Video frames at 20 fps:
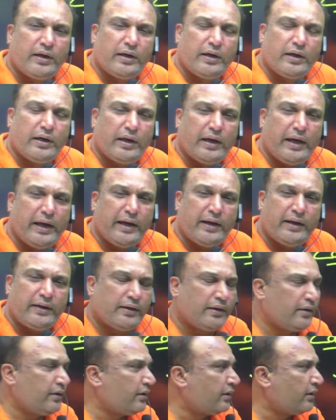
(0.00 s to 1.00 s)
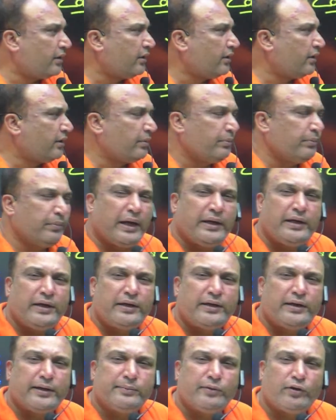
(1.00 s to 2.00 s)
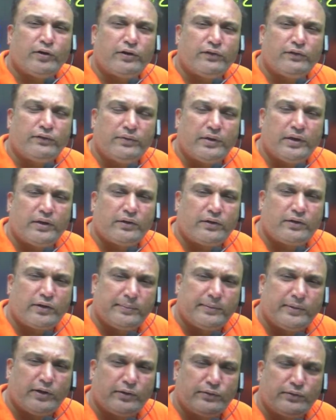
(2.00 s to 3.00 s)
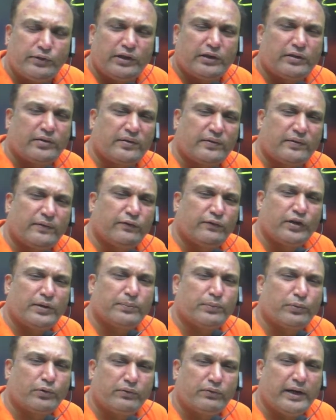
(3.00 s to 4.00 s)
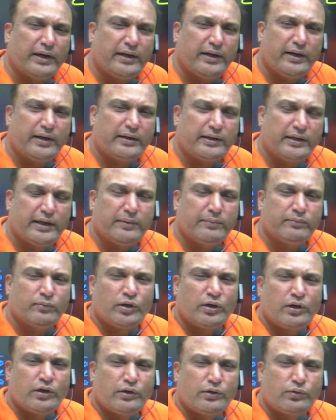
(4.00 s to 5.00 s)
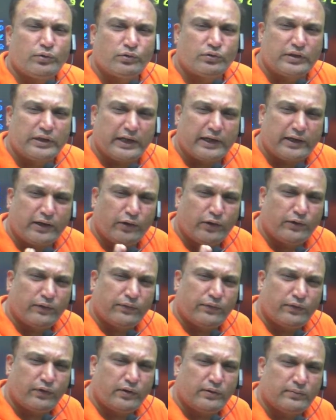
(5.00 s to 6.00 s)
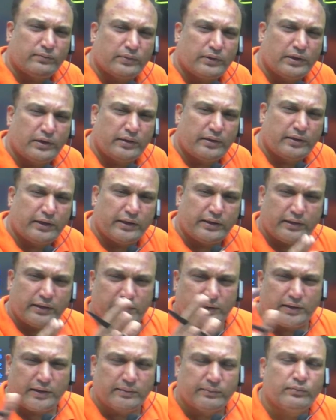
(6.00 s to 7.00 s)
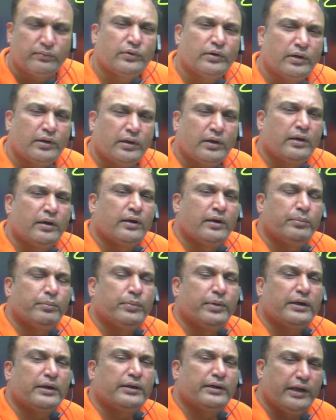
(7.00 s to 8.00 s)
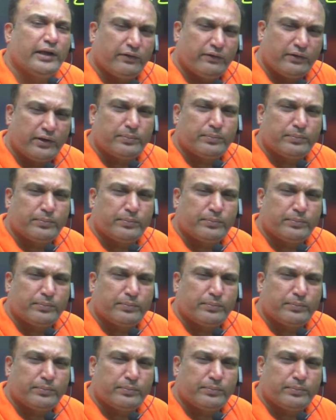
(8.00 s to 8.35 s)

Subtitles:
and many terminologies were provided them to secure from terrorism, but they were